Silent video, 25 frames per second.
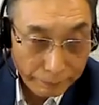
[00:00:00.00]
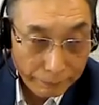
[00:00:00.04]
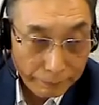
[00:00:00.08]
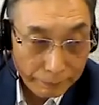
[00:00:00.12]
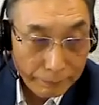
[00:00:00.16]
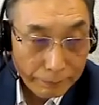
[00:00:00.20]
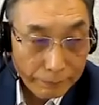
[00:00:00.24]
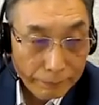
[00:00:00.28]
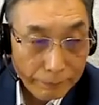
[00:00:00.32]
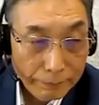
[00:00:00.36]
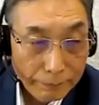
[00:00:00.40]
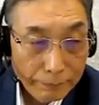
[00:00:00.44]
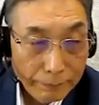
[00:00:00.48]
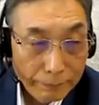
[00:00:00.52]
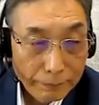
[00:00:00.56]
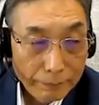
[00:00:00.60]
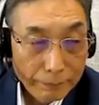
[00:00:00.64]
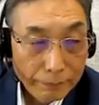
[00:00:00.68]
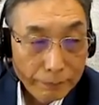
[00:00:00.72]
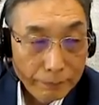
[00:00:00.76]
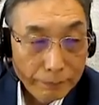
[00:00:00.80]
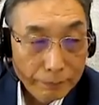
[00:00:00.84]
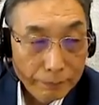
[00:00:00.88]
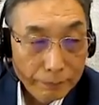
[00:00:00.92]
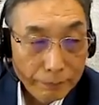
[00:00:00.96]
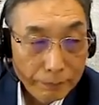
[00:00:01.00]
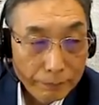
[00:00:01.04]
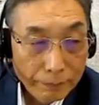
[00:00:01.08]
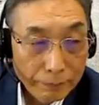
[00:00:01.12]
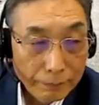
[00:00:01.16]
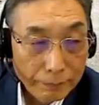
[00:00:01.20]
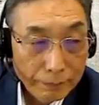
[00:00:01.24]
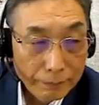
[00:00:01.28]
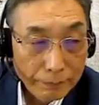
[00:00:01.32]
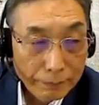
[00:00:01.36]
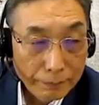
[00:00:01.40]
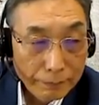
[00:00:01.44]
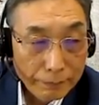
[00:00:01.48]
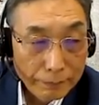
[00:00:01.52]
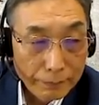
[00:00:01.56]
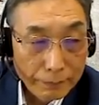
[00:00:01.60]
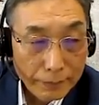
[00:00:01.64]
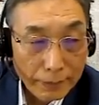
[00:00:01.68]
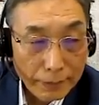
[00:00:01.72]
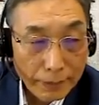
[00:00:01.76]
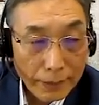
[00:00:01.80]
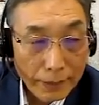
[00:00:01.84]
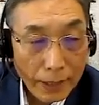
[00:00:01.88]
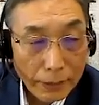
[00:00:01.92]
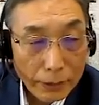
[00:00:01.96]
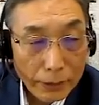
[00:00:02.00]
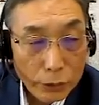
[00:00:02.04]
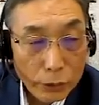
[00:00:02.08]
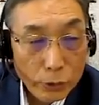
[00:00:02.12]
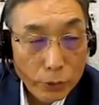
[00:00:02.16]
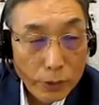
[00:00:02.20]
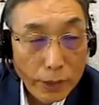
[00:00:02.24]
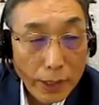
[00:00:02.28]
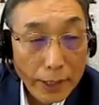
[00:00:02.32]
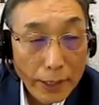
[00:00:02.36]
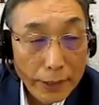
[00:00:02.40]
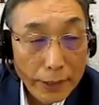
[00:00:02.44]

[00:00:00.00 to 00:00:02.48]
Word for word: They need to discuss